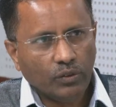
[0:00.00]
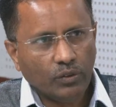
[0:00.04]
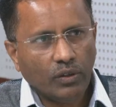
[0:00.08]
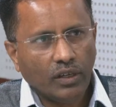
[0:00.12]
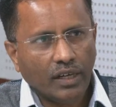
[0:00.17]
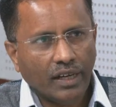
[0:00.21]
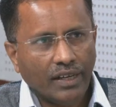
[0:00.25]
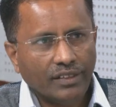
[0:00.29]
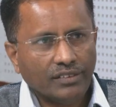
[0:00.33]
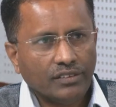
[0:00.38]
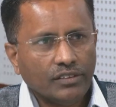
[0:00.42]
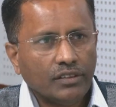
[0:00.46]

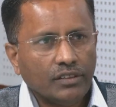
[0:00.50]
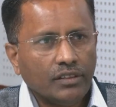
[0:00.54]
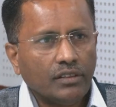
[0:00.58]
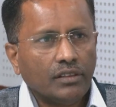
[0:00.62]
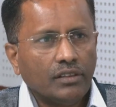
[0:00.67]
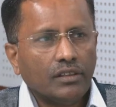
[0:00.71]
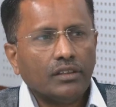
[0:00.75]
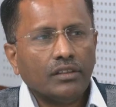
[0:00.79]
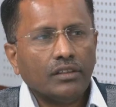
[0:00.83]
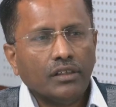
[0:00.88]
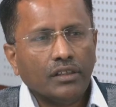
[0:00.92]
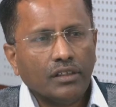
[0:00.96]
answer
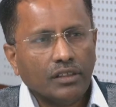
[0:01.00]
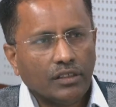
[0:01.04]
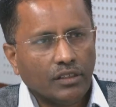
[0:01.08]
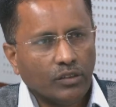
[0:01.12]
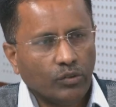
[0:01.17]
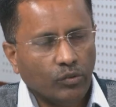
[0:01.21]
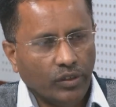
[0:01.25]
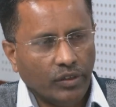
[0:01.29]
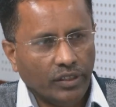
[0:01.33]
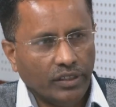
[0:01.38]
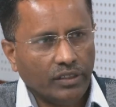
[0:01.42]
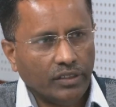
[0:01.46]
the
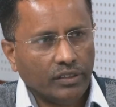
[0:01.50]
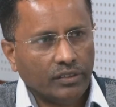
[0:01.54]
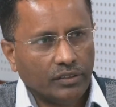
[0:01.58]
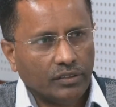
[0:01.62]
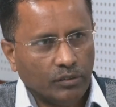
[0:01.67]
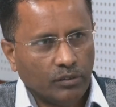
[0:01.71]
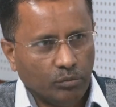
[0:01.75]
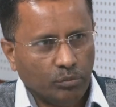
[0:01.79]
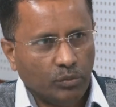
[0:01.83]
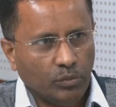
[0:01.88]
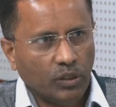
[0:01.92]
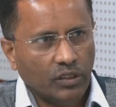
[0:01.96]
queries,
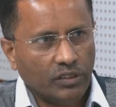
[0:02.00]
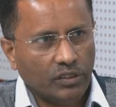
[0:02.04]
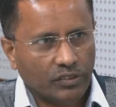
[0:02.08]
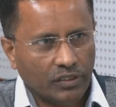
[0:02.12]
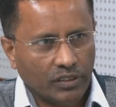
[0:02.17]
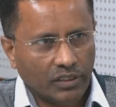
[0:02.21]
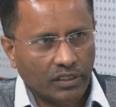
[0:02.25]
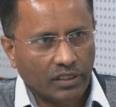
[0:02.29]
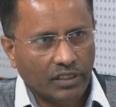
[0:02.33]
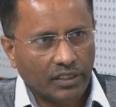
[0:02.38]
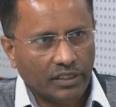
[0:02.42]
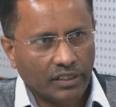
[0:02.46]
policy
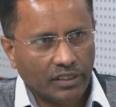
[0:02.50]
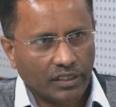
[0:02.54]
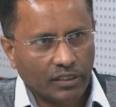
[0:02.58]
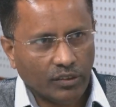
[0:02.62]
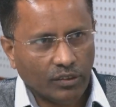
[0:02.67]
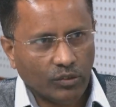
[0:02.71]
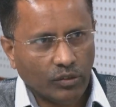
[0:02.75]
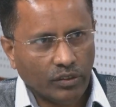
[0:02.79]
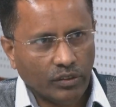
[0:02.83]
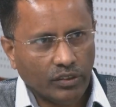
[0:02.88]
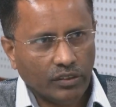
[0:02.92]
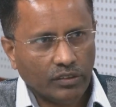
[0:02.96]
related
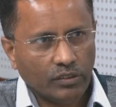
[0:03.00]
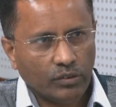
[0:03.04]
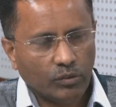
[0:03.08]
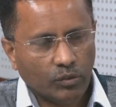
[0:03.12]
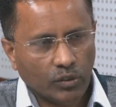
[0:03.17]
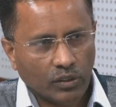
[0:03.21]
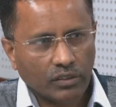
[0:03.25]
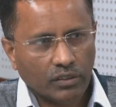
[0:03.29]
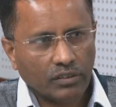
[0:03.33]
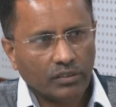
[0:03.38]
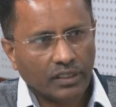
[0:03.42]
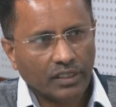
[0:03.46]
queries what
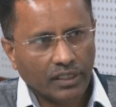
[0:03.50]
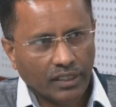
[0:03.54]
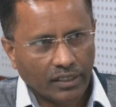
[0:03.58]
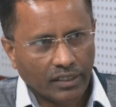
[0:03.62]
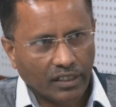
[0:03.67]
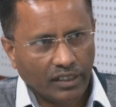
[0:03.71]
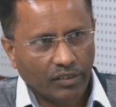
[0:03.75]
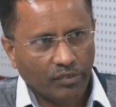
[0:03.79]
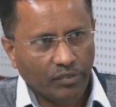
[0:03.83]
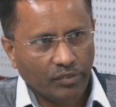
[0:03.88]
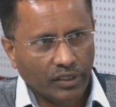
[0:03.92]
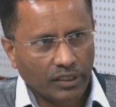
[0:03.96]
they are
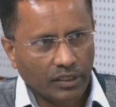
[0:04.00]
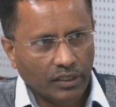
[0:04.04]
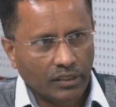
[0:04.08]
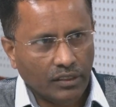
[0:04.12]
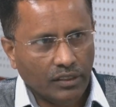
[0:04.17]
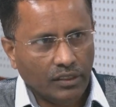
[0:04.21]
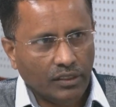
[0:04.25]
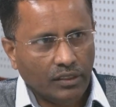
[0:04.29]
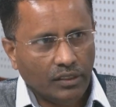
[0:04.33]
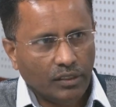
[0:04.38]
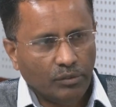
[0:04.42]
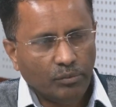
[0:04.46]
having.
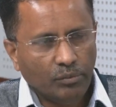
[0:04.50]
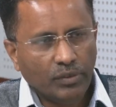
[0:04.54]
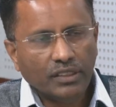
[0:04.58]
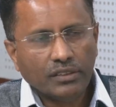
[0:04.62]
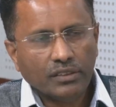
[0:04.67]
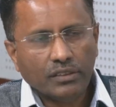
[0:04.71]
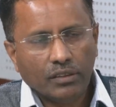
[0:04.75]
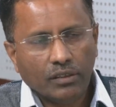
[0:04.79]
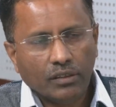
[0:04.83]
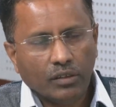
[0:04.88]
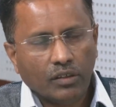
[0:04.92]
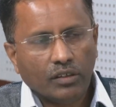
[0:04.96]
Means a
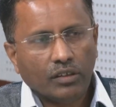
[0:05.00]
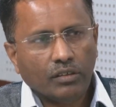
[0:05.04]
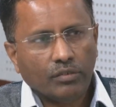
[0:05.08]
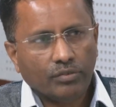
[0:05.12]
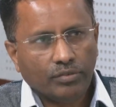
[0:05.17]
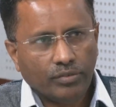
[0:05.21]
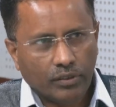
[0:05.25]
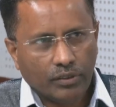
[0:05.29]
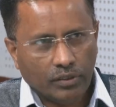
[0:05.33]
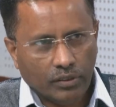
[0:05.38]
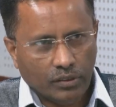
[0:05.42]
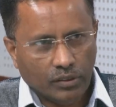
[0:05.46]
lot of
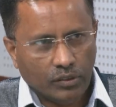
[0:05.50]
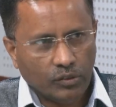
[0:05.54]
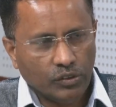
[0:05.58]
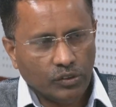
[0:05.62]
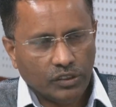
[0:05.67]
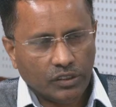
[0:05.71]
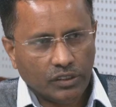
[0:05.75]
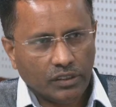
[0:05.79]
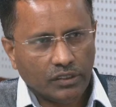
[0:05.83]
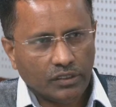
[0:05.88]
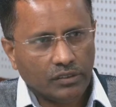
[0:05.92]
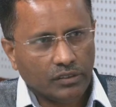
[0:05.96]

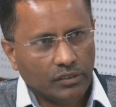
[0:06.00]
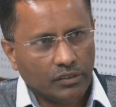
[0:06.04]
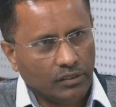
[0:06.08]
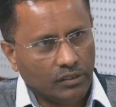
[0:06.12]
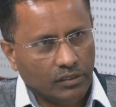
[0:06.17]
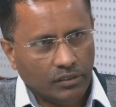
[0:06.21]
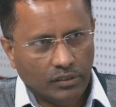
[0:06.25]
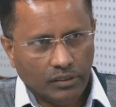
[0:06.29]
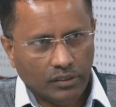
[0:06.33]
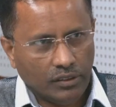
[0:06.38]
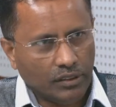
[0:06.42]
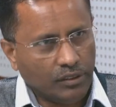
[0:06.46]
questions
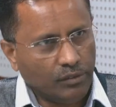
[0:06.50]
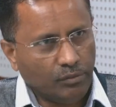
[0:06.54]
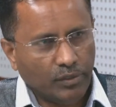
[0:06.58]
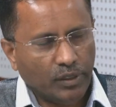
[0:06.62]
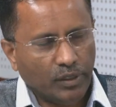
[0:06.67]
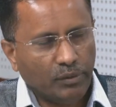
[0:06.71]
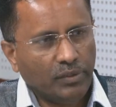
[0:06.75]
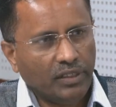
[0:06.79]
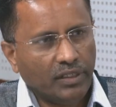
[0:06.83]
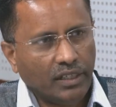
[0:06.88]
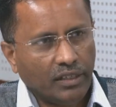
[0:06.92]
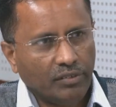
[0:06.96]
they may
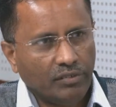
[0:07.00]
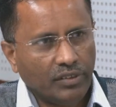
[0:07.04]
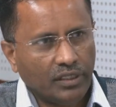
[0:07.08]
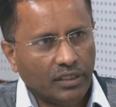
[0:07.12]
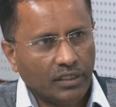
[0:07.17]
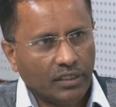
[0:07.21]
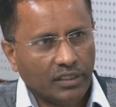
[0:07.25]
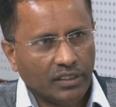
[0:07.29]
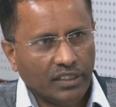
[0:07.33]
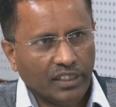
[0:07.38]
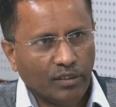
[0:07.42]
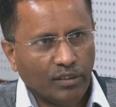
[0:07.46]
be having in
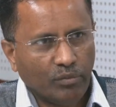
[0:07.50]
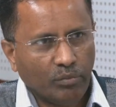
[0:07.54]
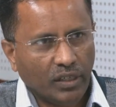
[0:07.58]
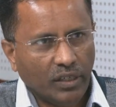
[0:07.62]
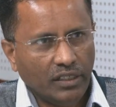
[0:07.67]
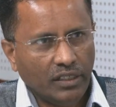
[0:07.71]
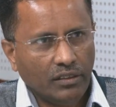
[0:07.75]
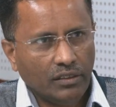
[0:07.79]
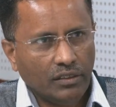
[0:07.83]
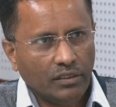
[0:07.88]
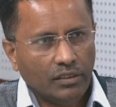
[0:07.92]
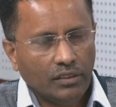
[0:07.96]
their mind,
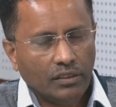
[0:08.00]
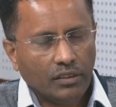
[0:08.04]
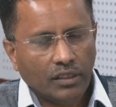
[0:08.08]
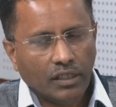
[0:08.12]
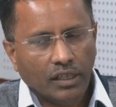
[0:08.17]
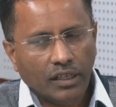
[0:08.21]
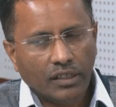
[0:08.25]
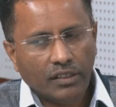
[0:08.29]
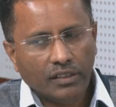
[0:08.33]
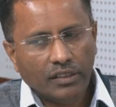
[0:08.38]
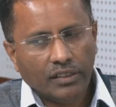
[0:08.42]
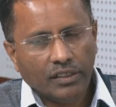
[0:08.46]

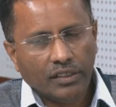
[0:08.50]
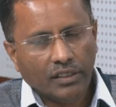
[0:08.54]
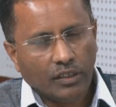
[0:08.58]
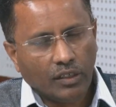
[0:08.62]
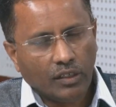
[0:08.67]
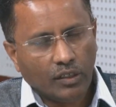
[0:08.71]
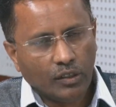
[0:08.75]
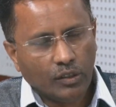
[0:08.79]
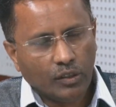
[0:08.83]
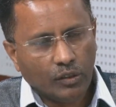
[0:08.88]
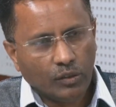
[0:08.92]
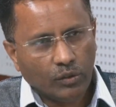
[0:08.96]
and in
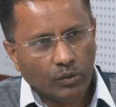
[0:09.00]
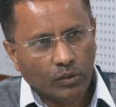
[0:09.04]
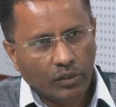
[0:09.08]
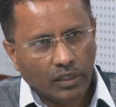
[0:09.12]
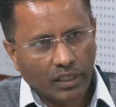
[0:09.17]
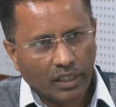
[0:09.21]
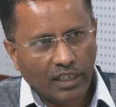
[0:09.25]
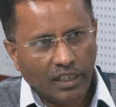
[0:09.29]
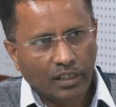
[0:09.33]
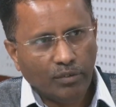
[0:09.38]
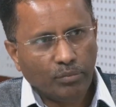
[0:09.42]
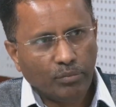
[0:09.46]
order to
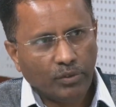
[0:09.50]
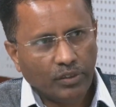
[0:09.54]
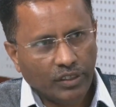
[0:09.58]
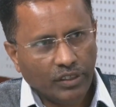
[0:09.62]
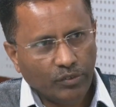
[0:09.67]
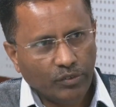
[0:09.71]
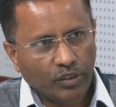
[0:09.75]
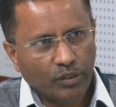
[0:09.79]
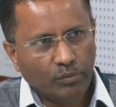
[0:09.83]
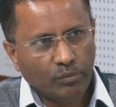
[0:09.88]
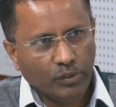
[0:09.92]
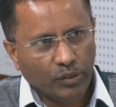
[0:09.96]
help
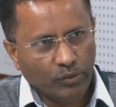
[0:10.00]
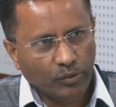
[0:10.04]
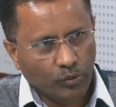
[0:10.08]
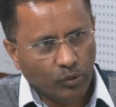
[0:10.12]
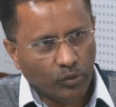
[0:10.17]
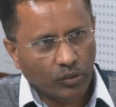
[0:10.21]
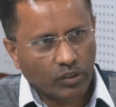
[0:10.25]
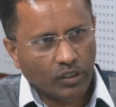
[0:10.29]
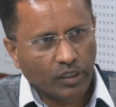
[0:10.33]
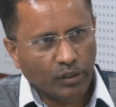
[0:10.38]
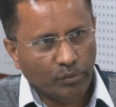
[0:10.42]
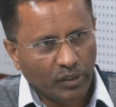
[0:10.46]
even before
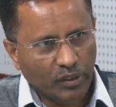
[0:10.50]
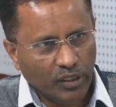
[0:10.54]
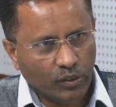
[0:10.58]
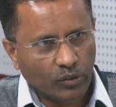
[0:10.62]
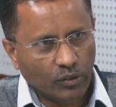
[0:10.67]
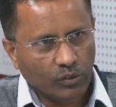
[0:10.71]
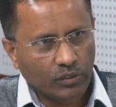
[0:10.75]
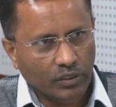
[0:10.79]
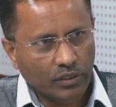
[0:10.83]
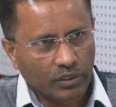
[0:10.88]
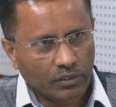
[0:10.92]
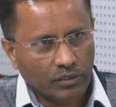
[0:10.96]
coming to
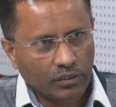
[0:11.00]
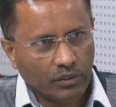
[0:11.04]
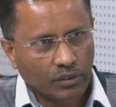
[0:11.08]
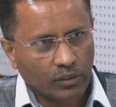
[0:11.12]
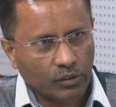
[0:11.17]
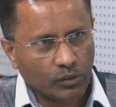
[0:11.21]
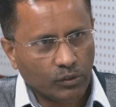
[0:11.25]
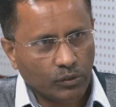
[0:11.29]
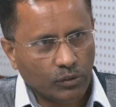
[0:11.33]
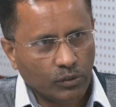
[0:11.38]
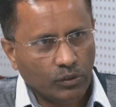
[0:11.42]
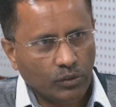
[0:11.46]
this
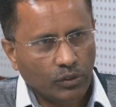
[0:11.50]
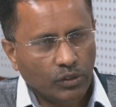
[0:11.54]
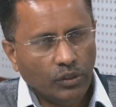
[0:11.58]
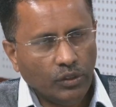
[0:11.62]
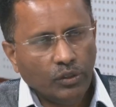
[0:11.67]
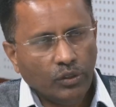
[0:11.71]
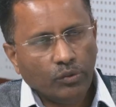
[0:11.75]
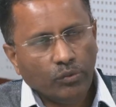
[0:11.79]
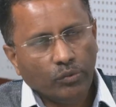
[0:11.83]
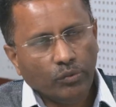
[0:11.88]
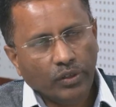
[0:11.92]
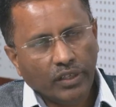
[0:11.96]
also,
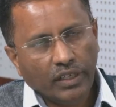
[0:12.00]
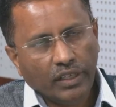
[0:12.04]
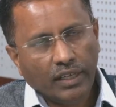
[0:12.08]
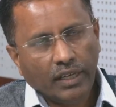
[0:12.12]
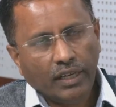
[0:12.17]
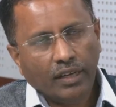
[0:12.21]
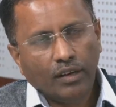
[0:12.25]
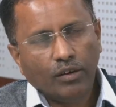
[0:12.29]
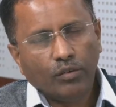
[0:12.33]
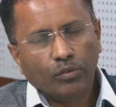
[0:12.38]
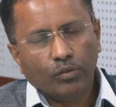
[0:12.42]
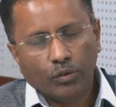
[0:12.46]
we
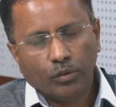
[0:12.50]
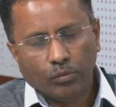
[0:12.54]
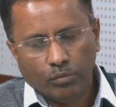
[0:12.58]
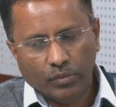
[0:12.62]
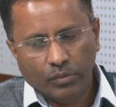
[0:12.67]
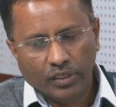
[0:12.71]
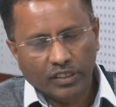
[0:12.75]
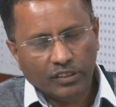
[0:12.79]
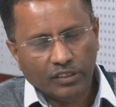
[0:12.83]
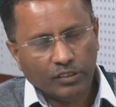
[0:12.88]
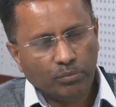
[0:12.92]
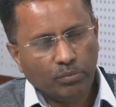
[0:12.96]
have
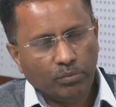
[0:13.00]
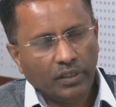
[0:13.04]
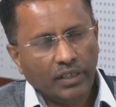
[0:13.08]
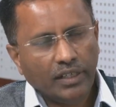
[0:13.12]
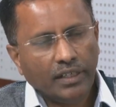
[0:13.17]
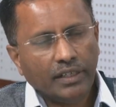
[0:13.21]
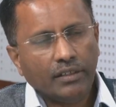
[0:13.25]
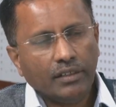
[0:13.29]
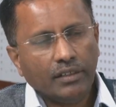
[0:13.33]
displayed